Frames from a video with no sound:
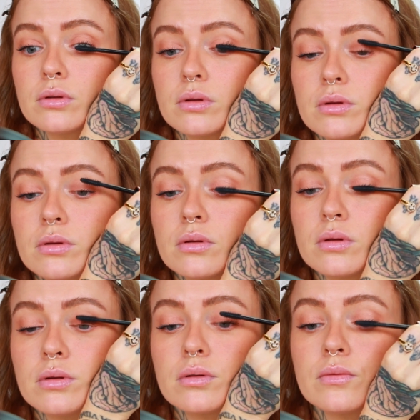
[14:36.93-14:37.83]

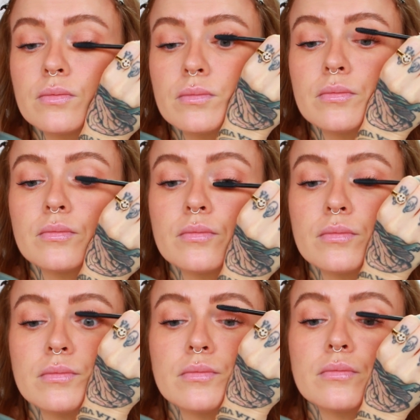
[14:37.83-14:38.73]

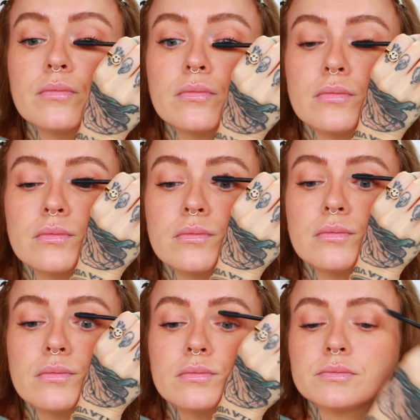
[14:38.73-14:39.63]

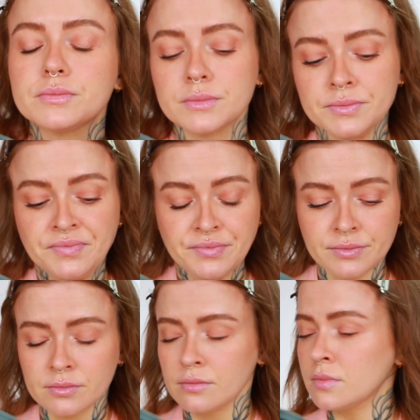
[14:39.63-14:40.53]

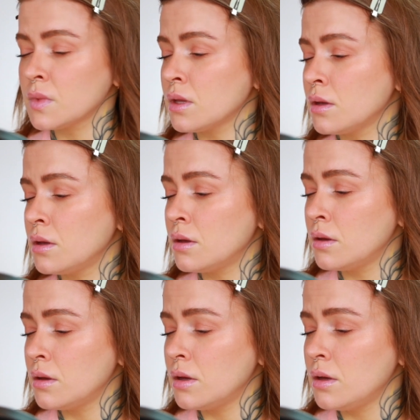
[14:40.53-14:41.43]

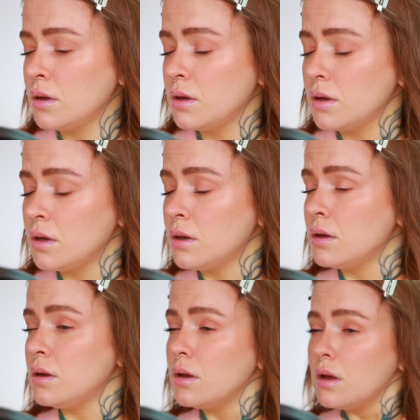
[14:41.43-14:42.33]

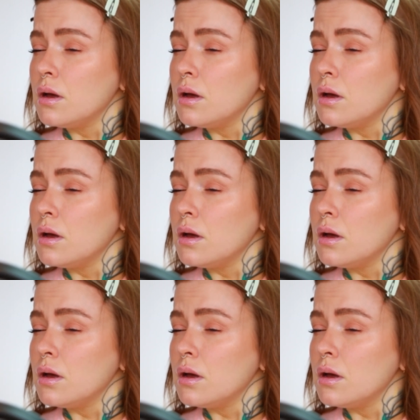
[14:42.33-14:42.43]
Nothing is said.